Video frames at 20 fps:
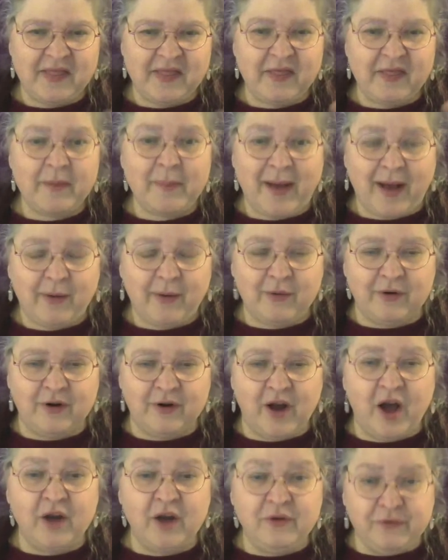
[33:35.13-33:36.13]
the
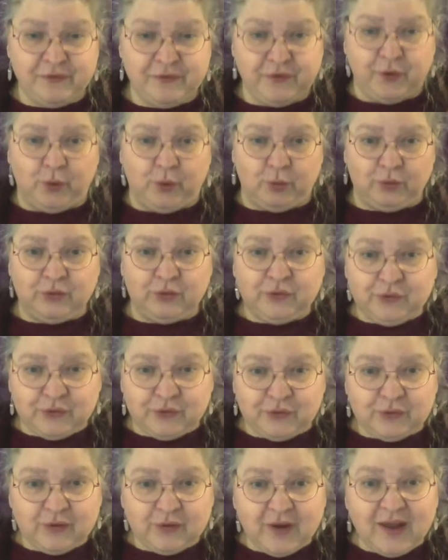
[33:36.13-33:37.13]
power
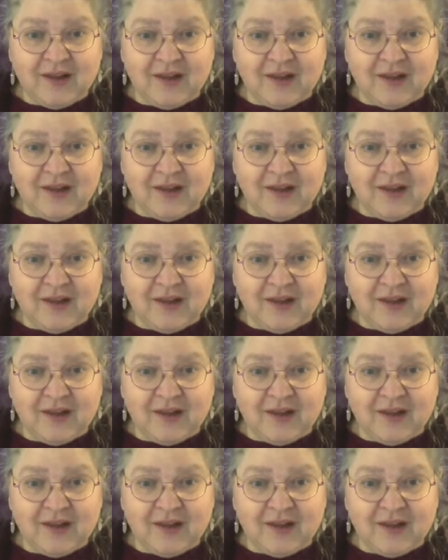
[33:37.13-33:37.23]
unfolds.